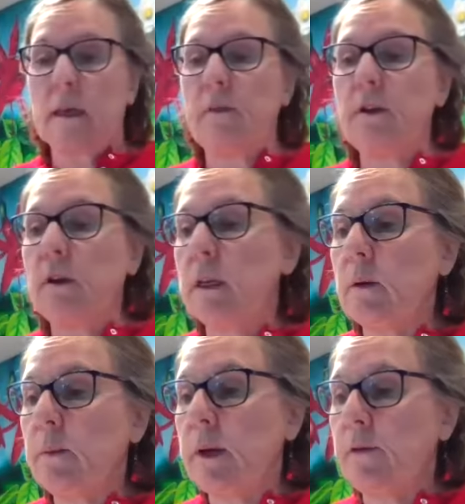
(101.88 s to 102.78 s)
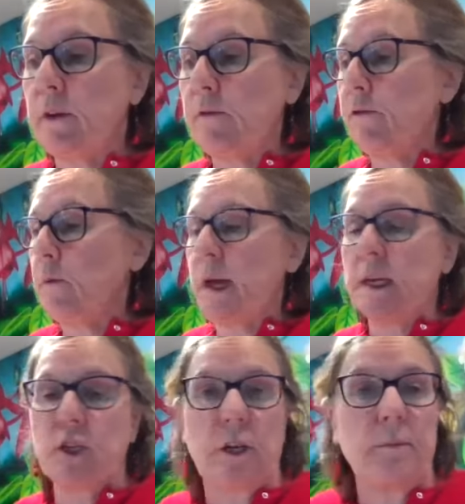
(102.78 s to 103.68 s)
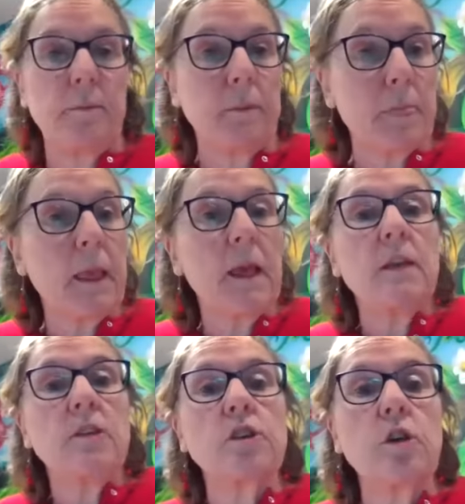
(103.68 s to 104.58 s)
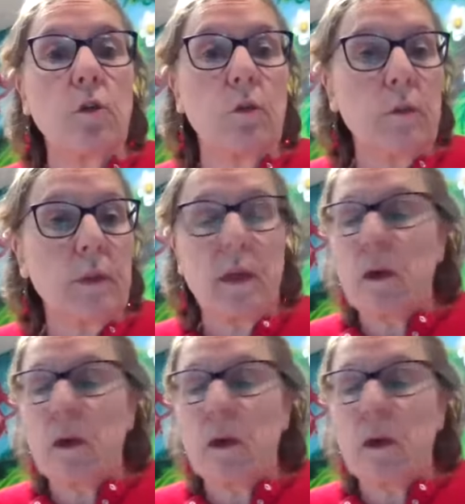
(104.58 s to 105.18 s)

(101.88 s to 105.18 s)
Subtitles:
give you a little bit of information. So